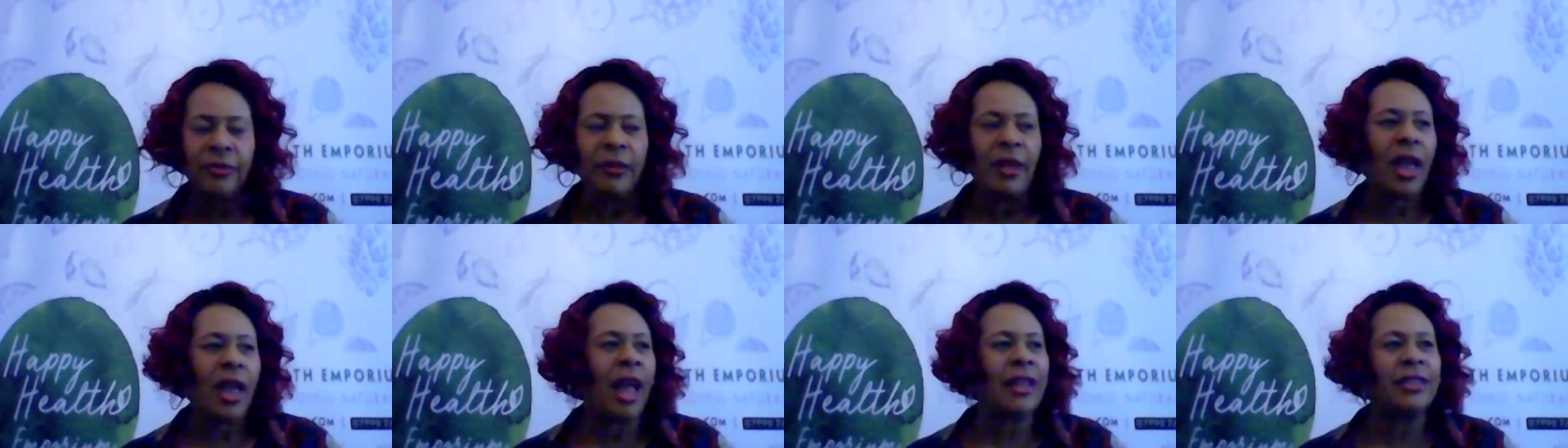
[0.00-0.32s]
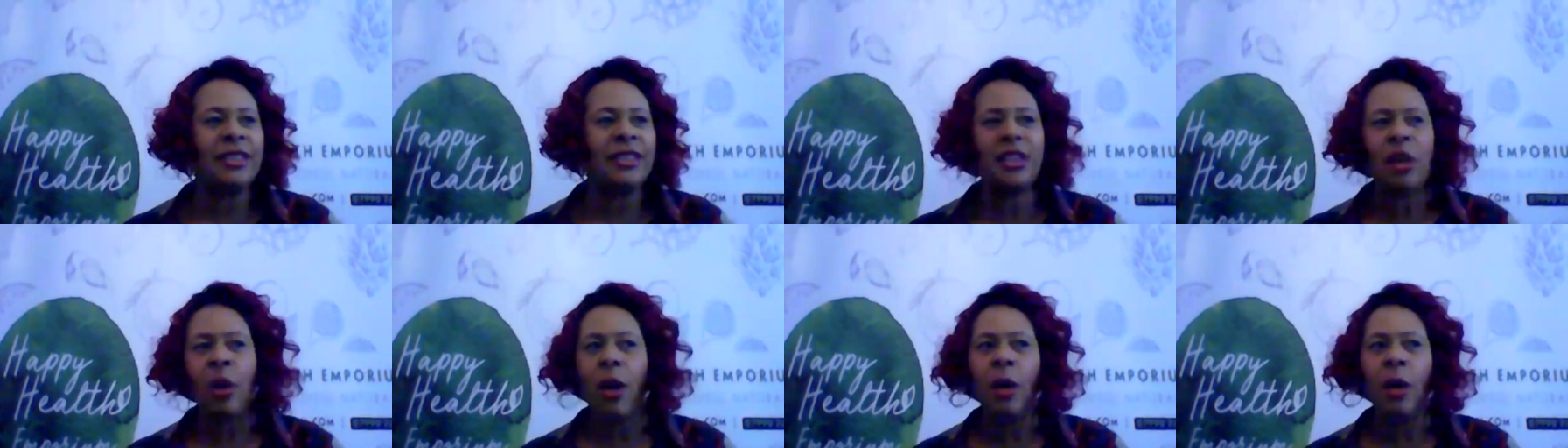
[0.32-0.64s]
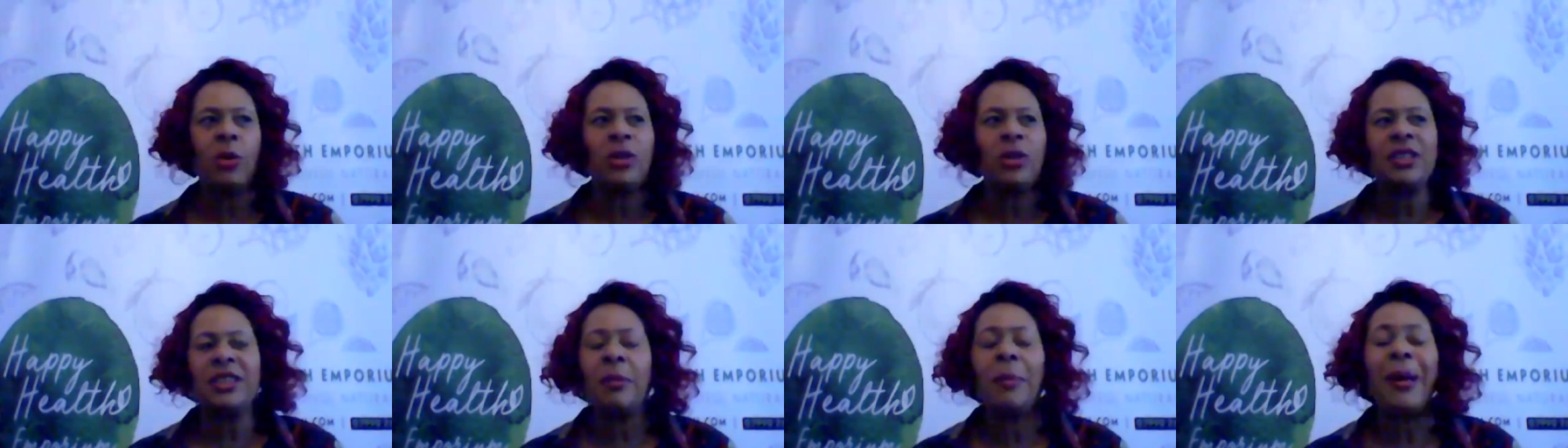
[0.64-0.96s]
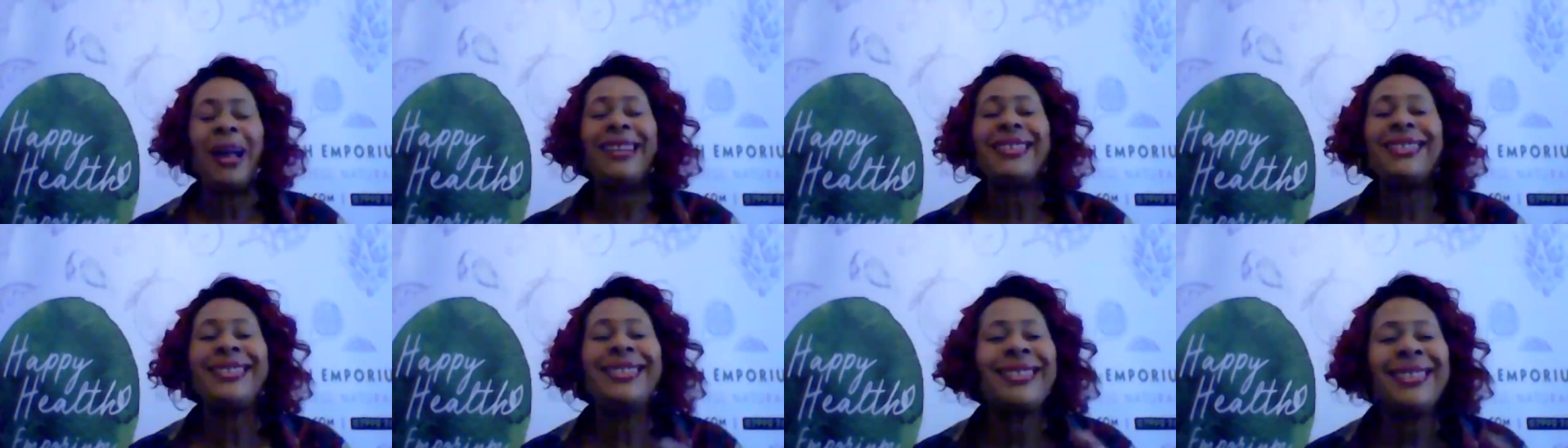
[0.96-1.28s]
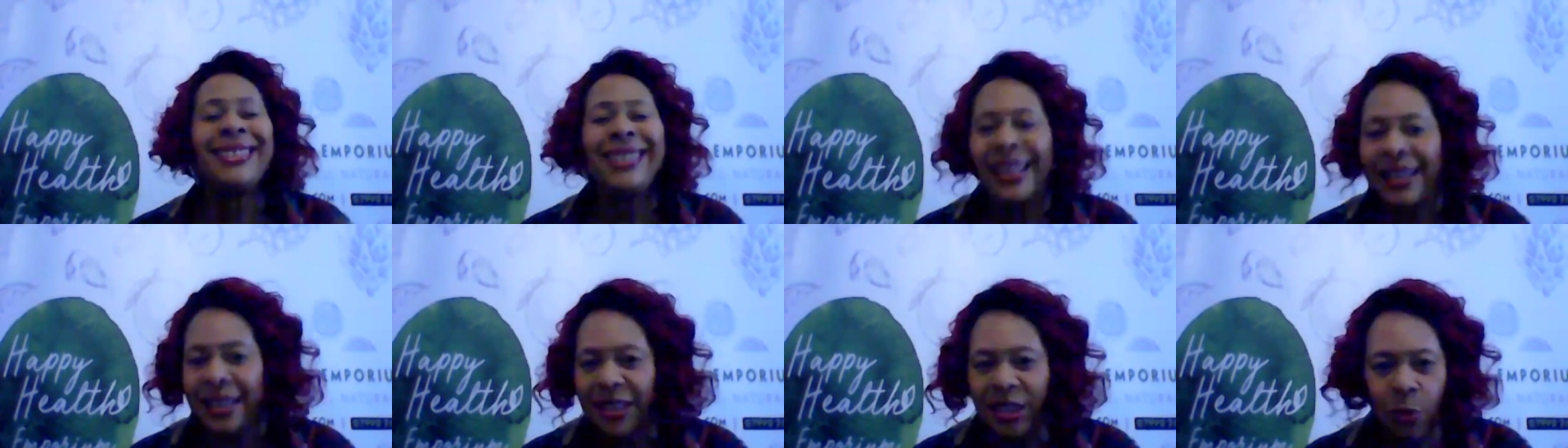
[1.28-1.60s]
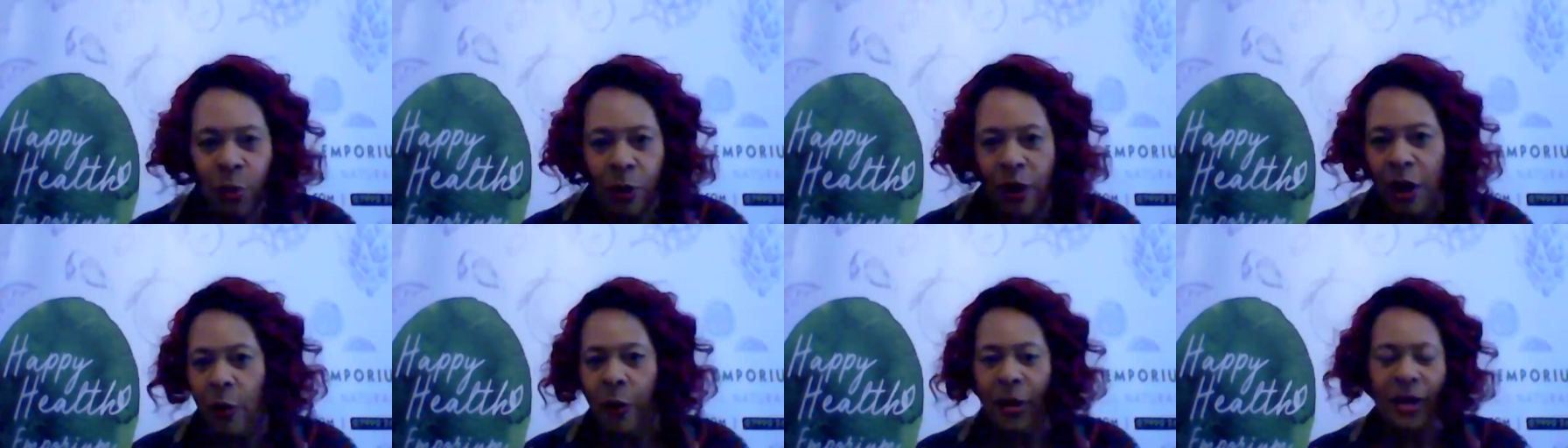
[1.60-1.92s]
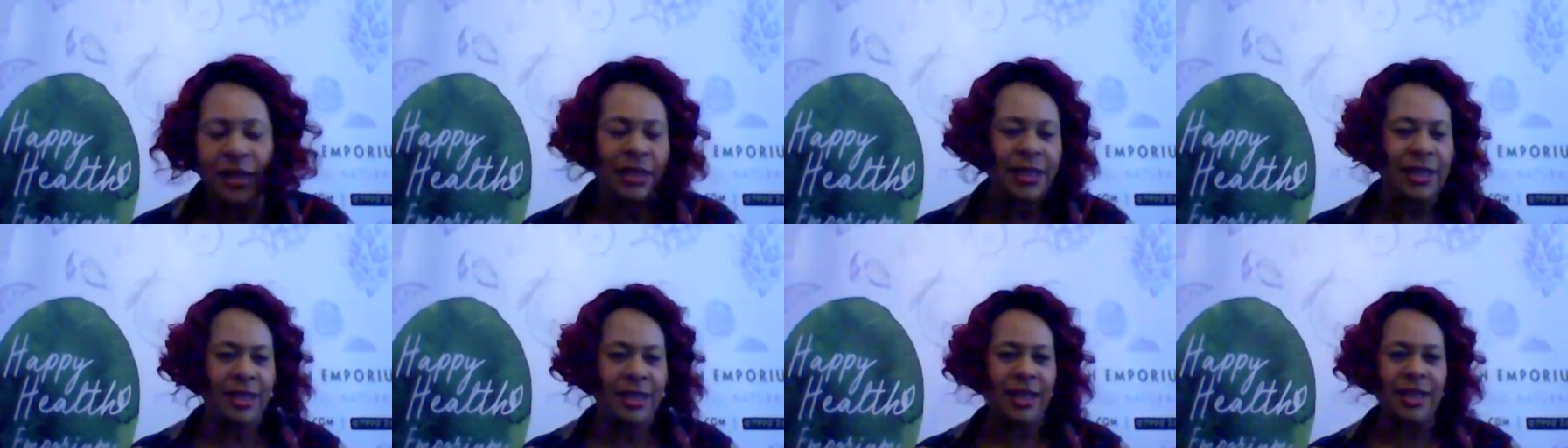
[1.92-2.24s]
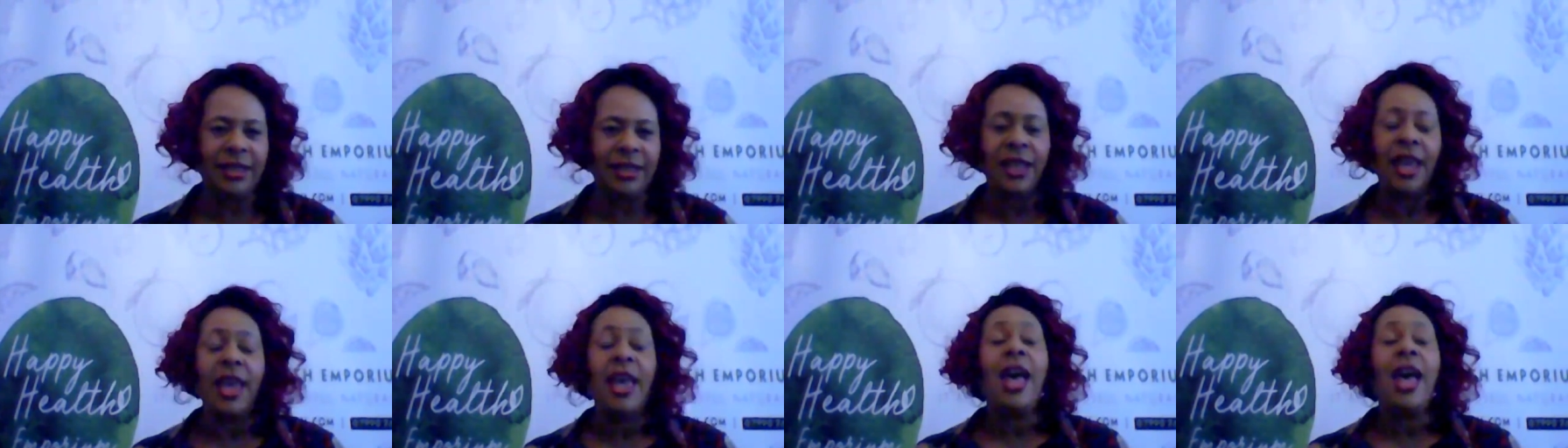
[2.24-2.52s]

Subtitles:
And so I was about 6 when I went to this.